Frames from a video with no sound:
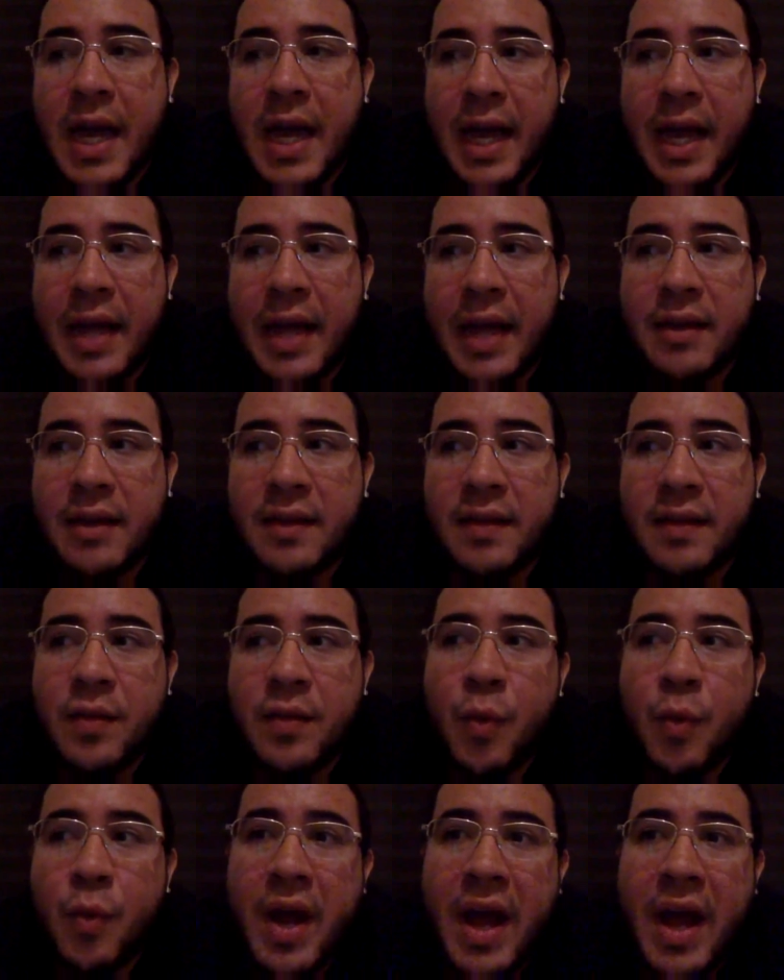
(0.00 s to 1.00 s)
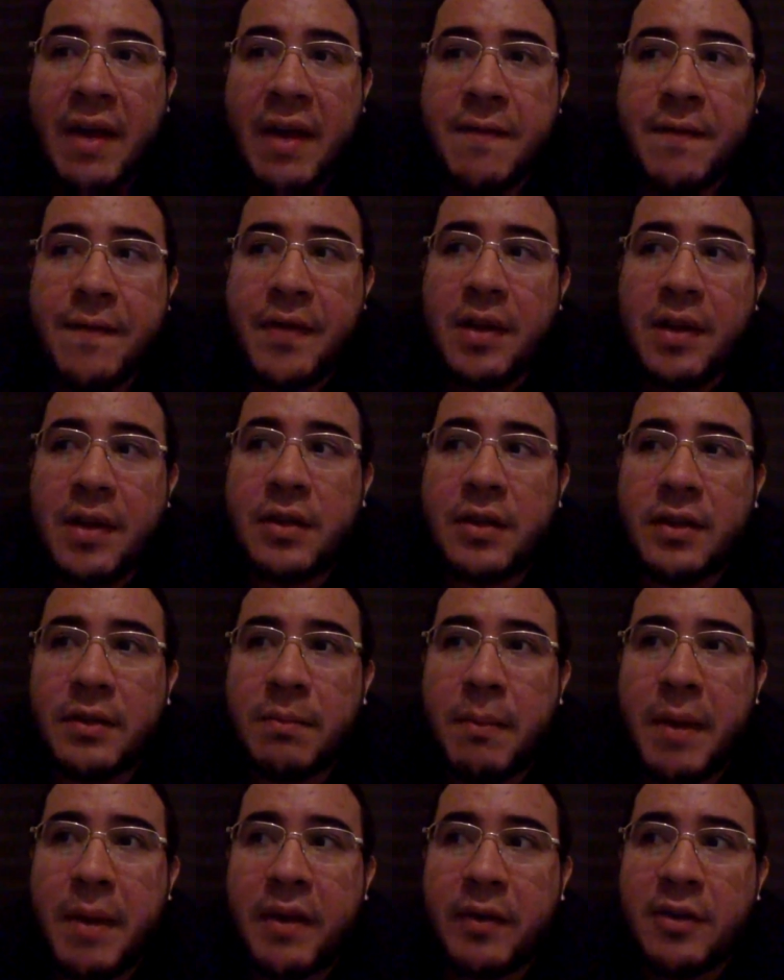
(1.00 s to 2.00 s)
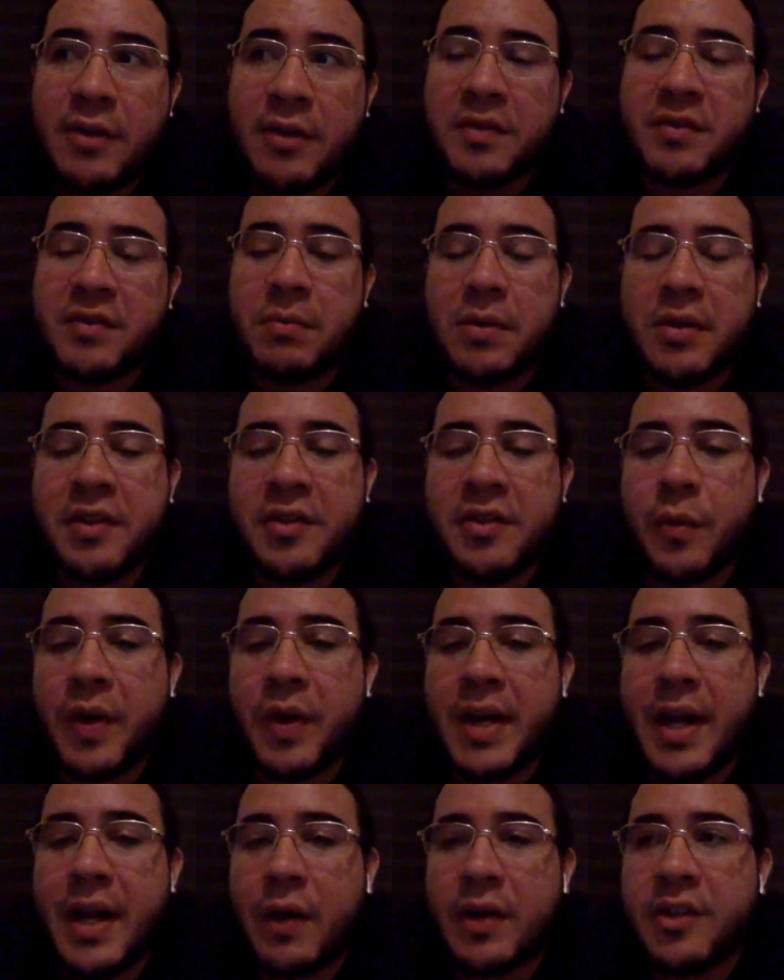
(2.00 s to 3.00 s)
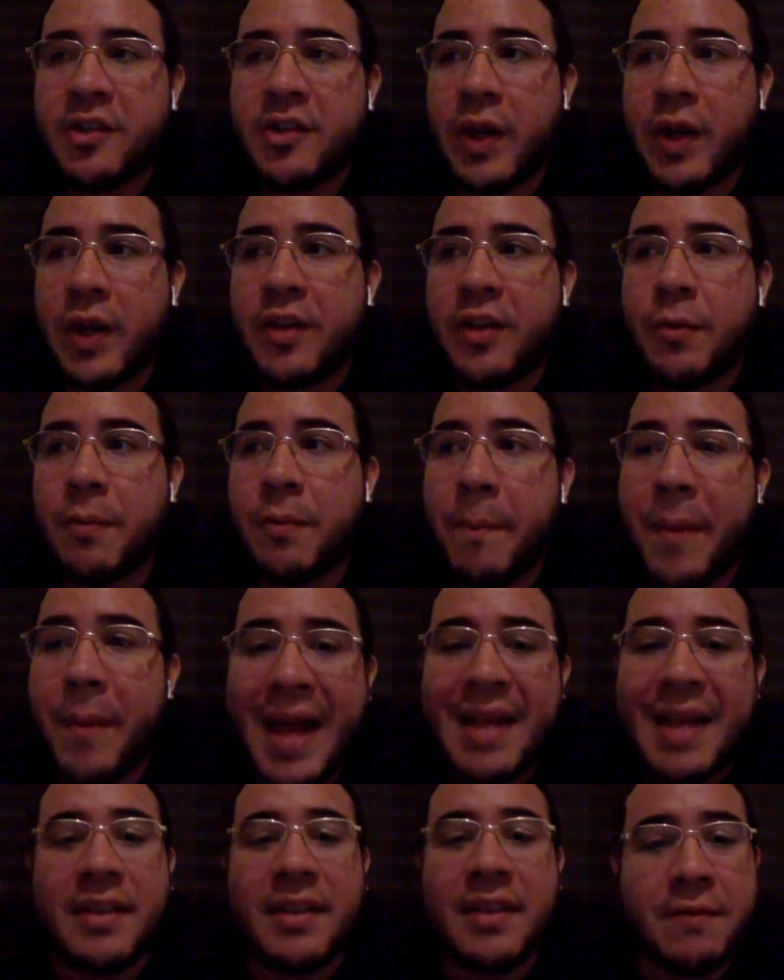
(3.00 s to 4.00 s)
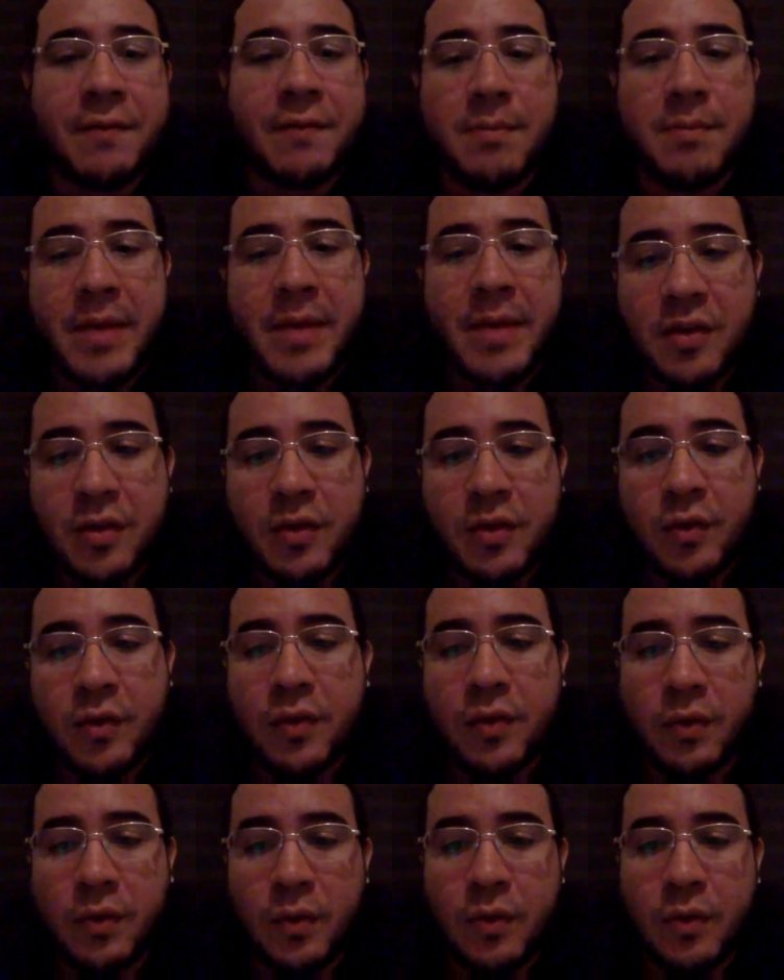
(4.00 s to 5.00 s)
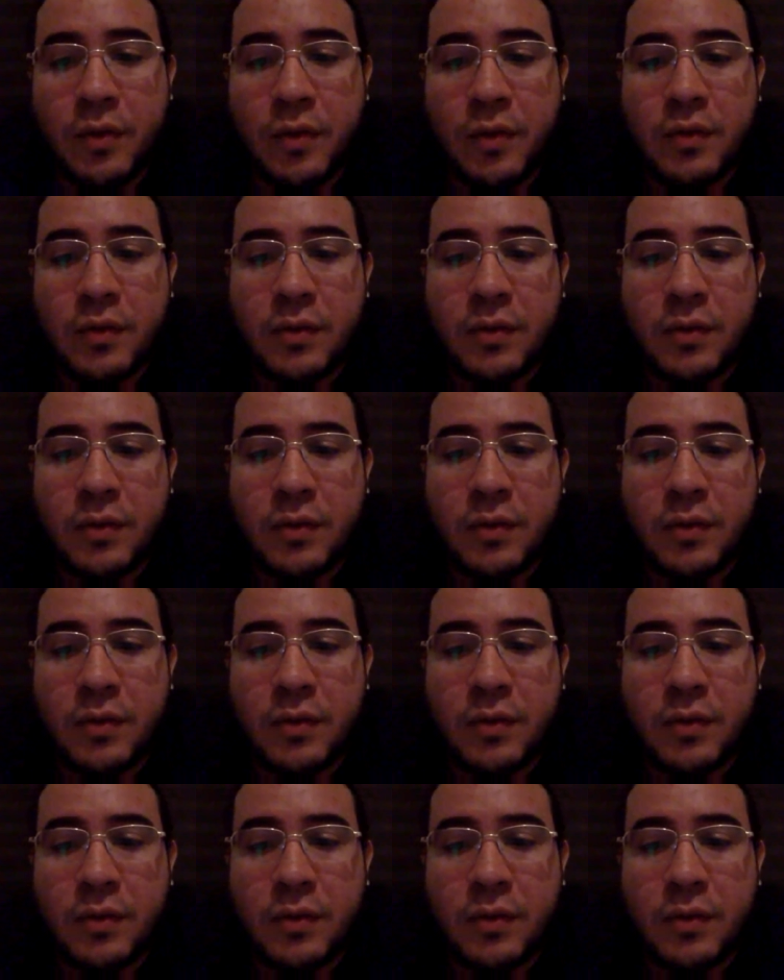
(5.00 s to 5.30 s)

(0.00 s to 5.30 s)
And this is why I feel my responsibility right now is try to pass that information to